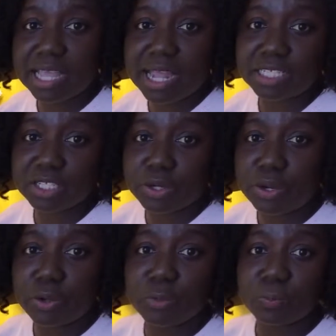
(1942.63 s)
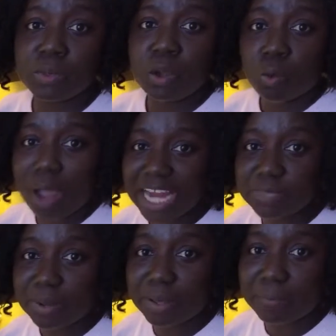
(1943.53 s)
and your white
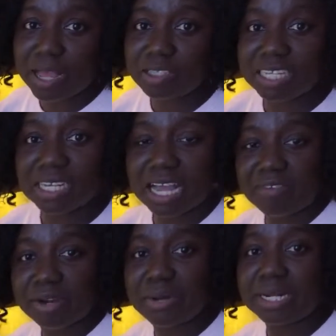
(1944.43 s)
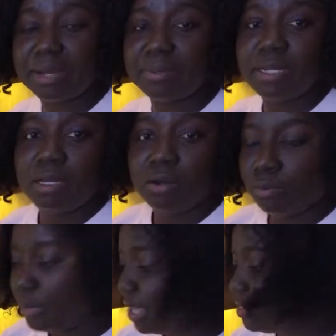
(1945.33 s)
pepper powder, cover it up,
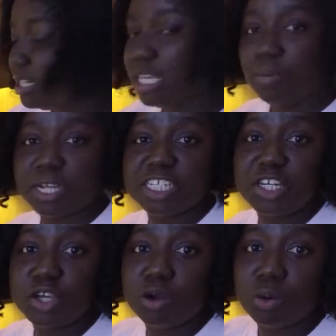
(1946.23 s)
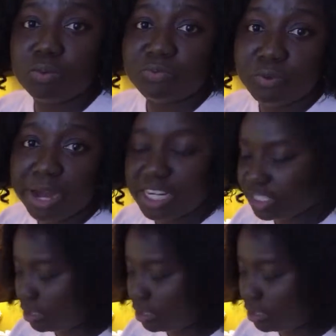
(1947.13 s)
and then keep it in your fridge.